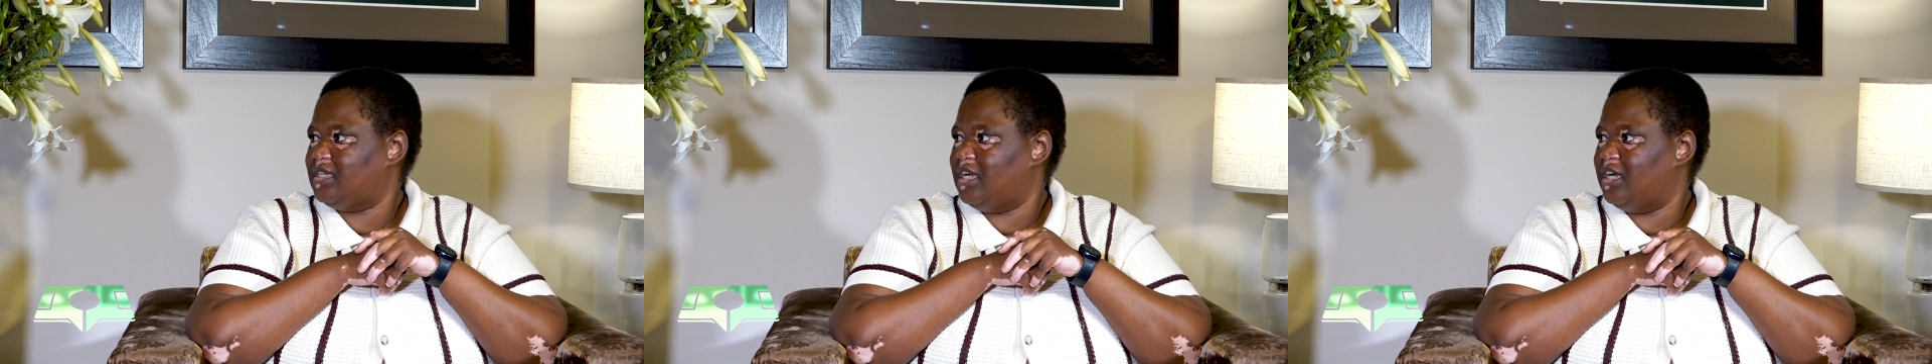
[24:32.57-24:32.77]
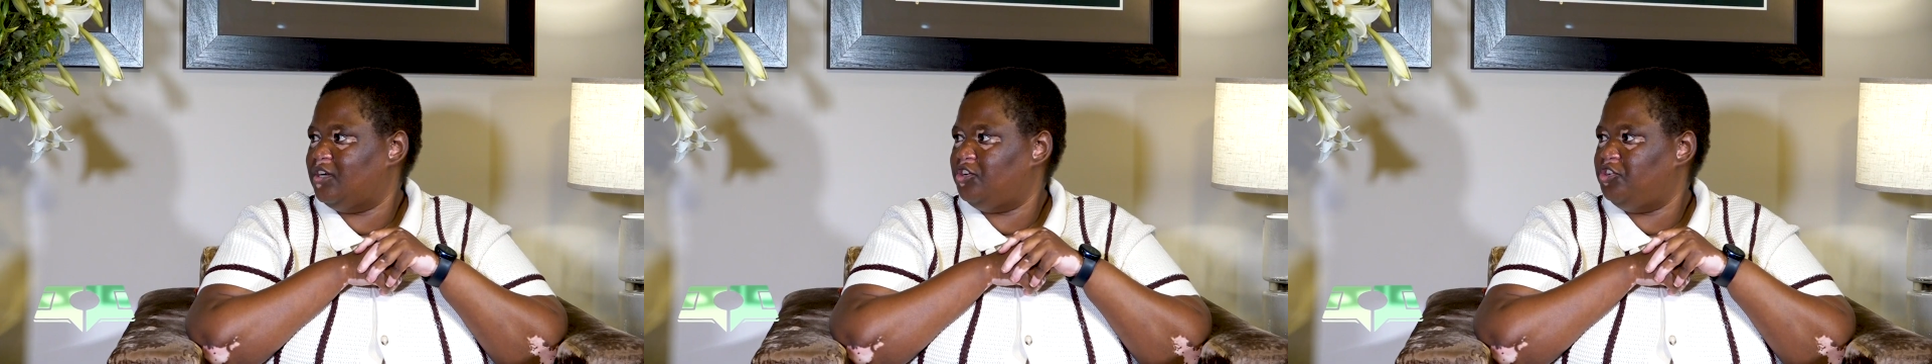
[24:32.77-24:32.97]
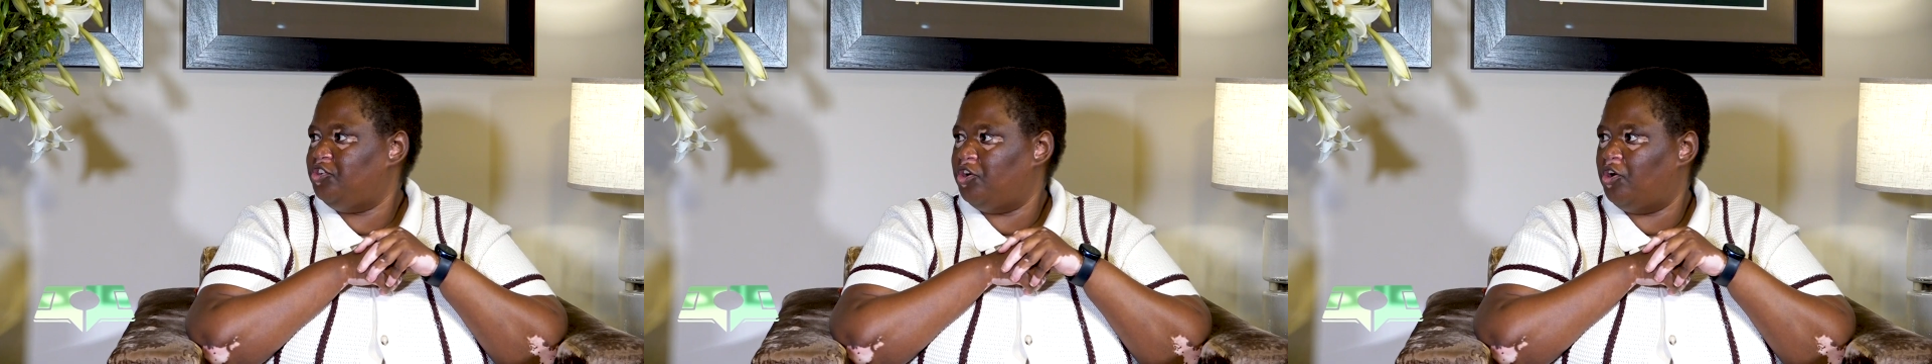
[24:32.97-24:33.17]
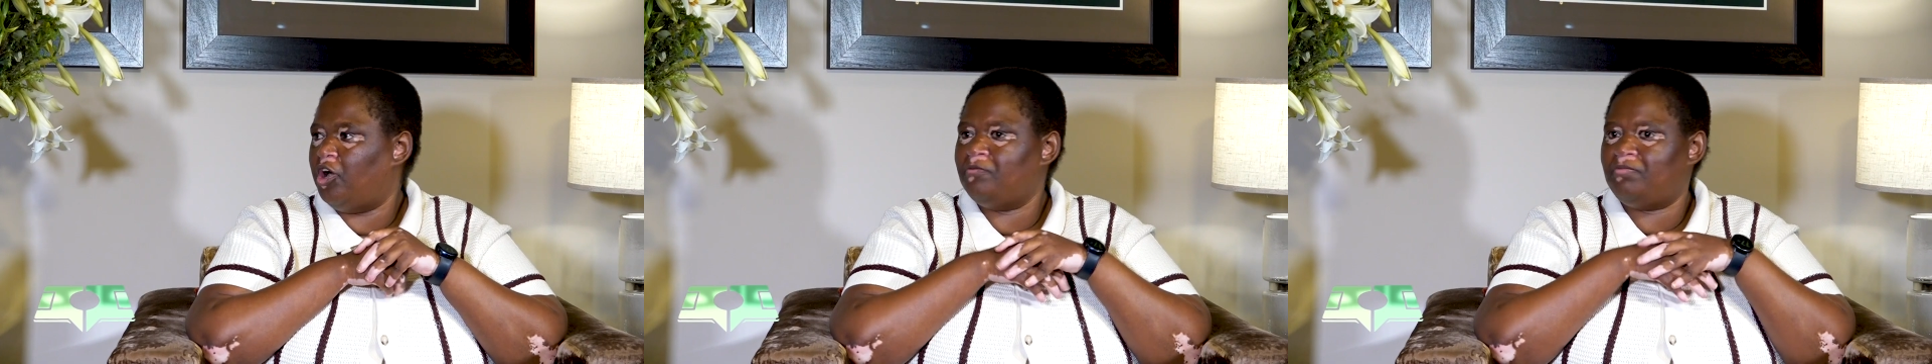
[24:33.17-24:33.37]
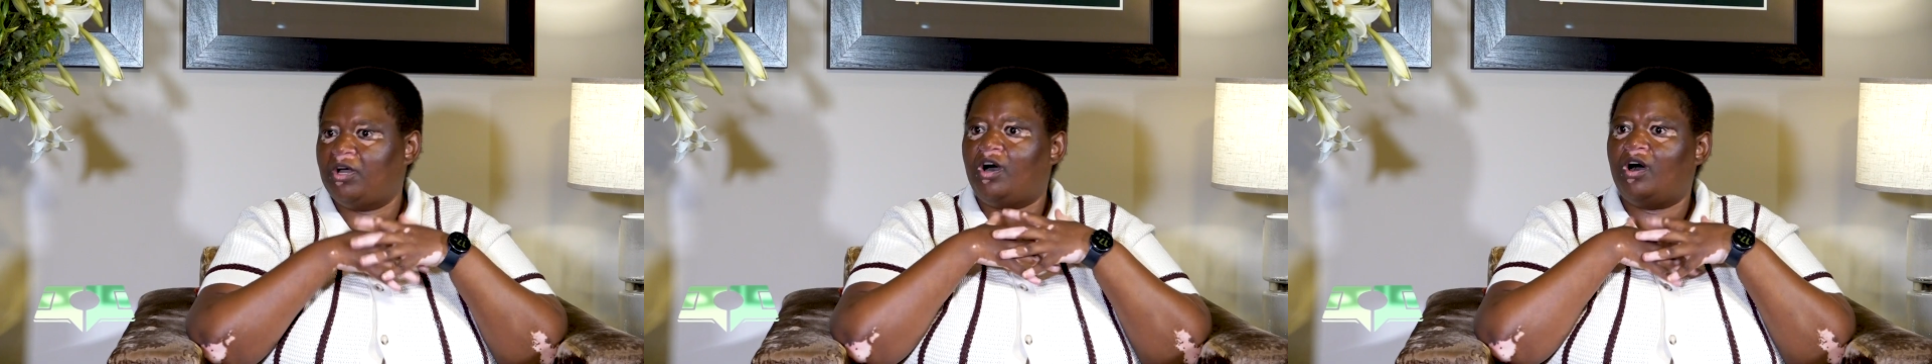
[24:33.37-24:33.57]

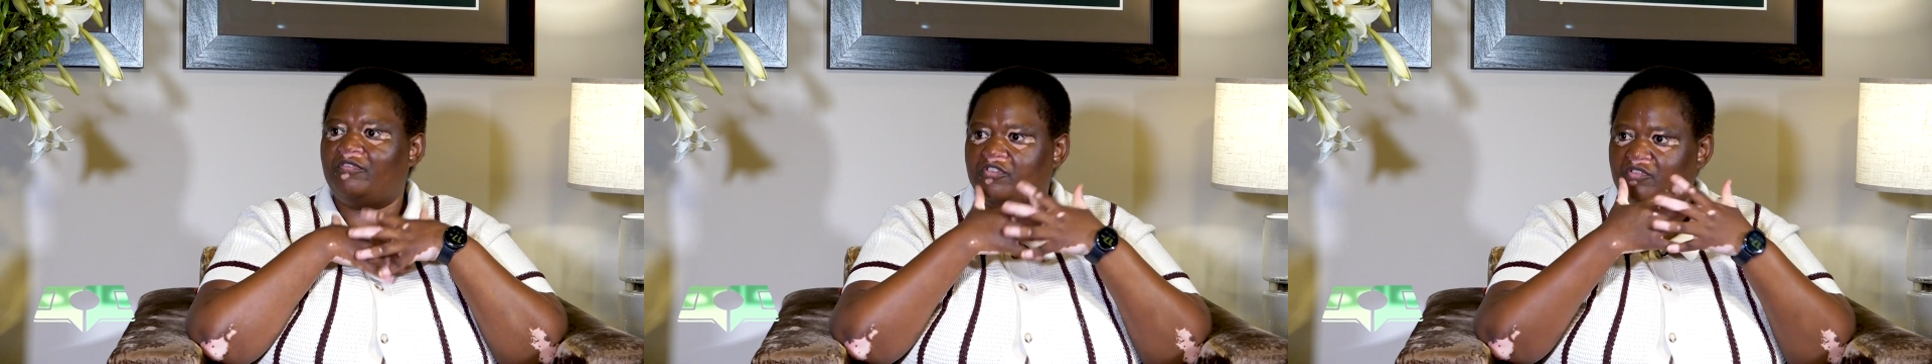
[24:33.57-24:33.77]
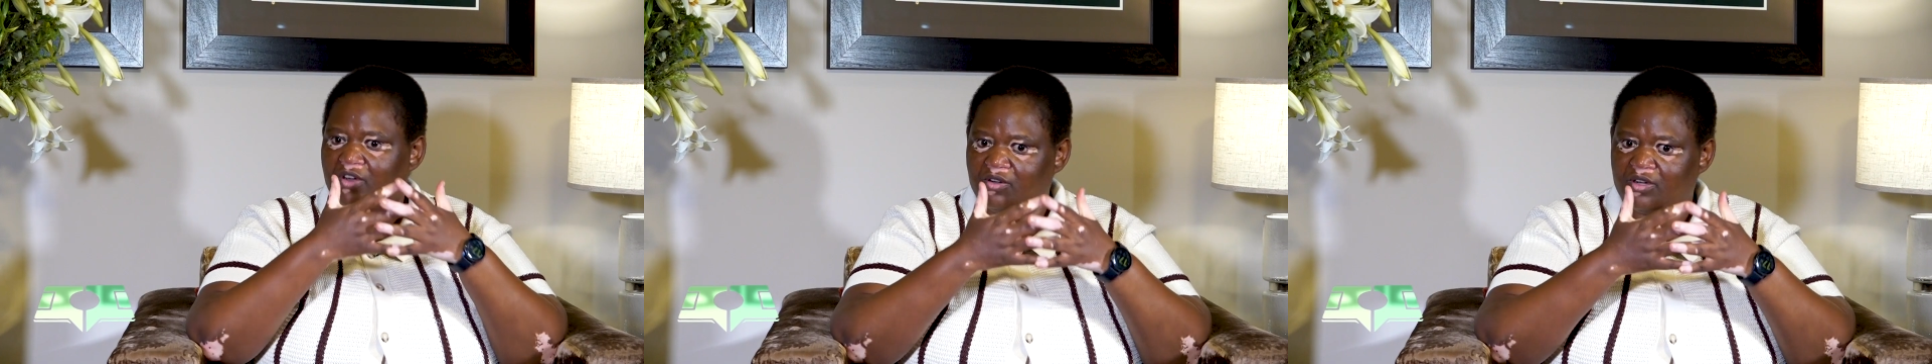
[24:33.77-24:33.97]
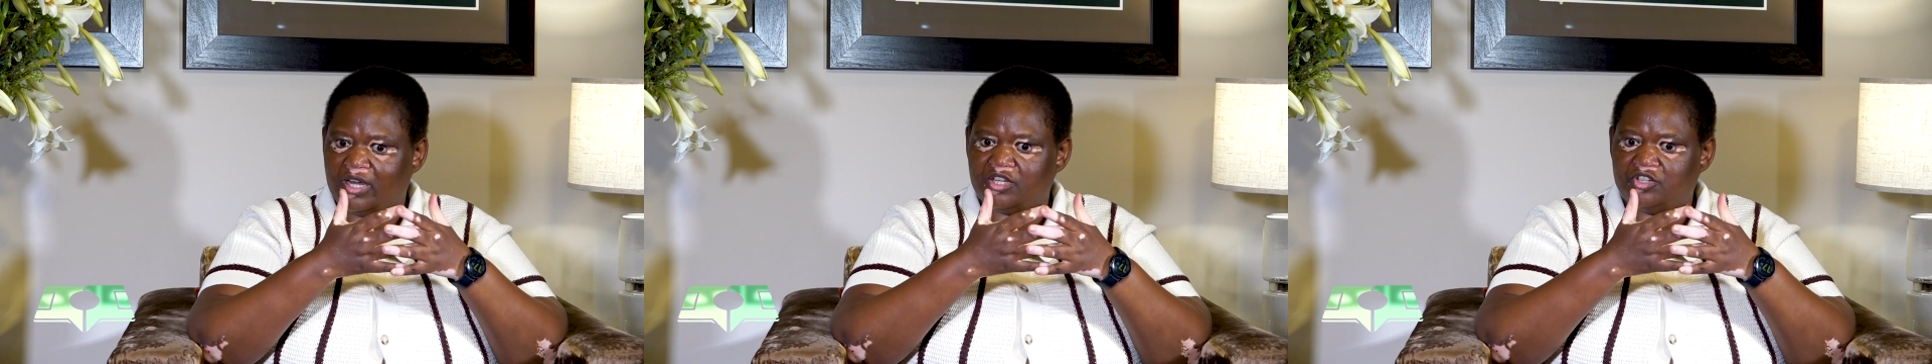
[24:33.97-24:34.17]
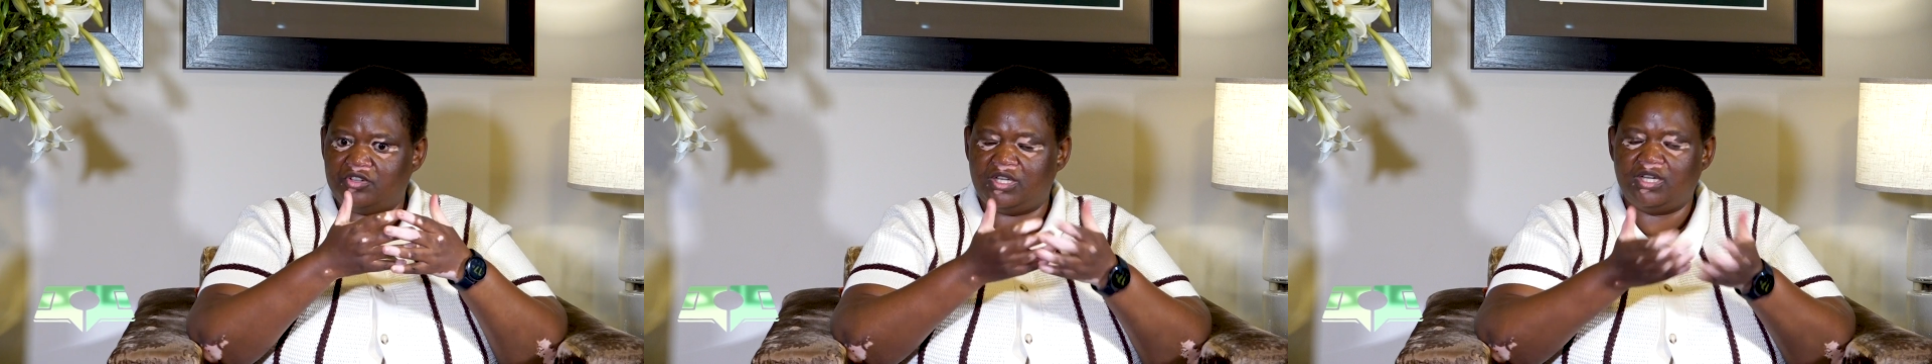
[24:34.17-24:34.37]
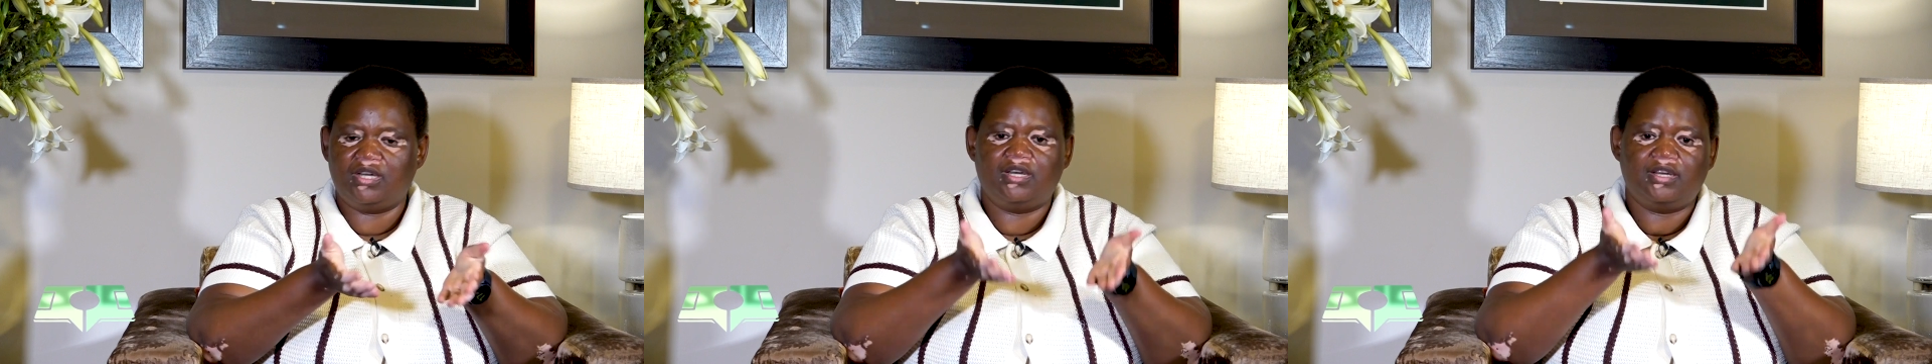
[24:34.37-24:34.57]
on behalf of our
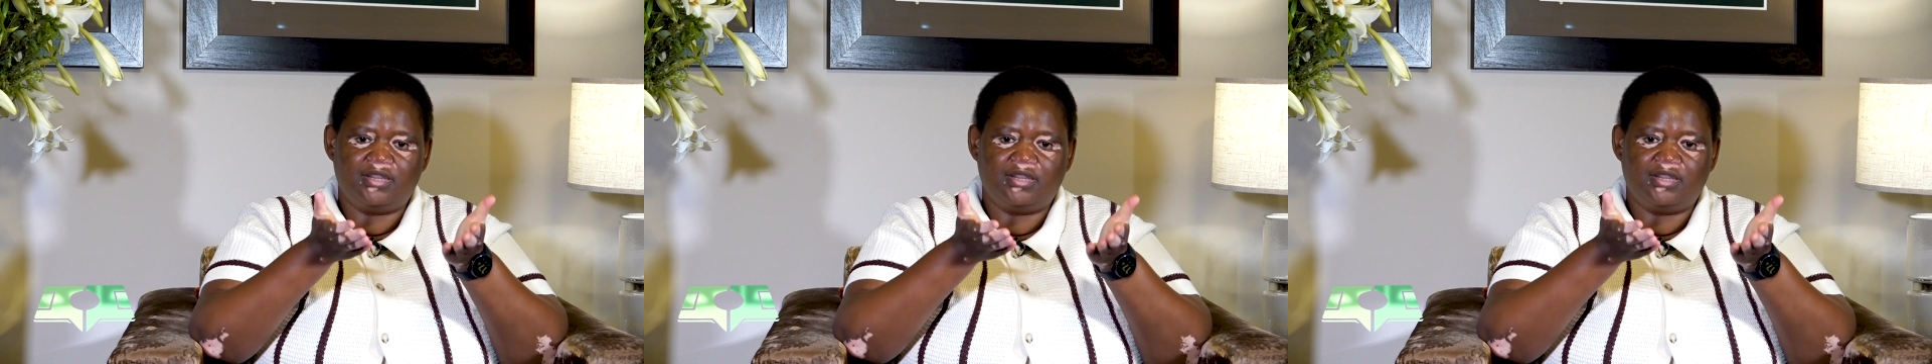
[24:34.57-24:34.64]
country.